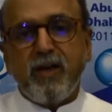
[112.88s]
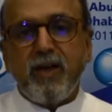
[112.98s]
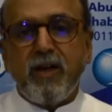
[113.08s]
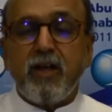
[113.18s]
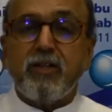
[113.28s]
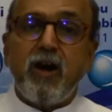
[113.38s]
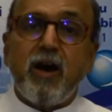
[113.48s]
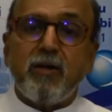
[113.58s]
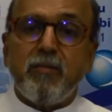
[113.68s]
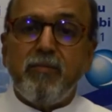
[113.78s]
in
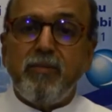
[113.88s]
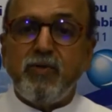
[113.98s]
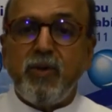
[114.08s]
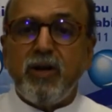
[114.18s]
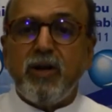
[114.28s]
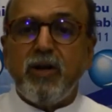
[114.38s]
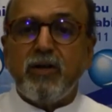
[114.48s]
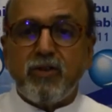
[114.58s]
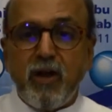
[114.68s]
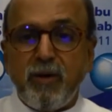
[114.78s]
Qatar between
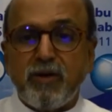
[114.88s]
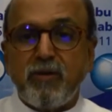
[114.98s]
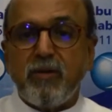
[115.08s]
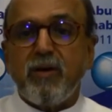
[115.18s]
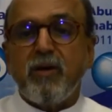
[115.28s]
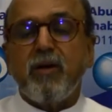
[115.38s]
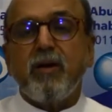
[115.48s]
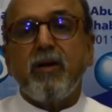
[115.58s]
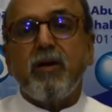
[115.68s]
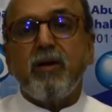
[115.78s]
Islamic
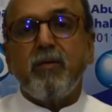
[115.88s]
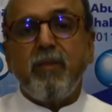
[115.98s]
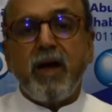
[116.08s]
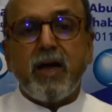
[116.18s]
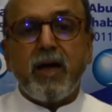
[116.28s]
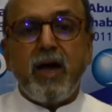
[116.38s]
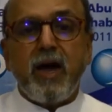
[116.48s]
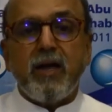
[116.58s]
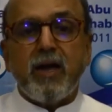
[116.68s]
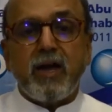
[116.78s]
Bank
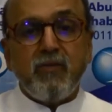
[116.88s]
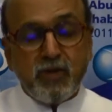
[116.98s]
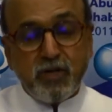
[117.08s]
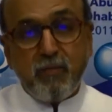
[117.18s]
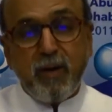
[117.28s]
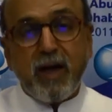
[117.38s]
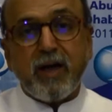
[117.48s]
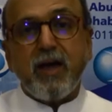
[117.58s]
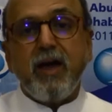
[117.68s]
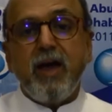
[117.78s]
and a conventional bank
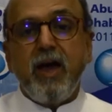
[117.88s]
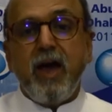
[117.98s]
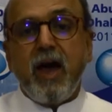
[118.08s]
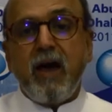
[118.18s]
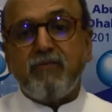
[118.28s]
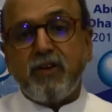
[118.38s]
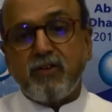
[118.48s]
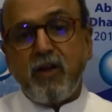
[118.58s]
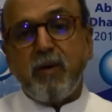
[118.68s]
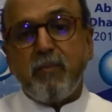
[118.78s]
after
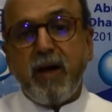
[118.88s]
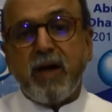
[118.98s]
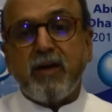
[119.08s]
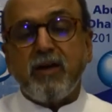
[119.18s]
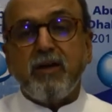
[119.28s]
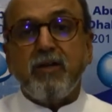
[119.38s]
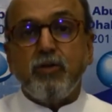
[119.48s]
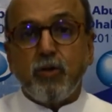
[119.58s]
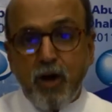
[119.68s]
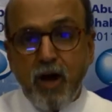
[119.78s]
Islamic Bank
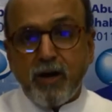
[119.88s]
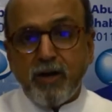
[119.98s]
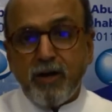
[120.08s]
Dukhan,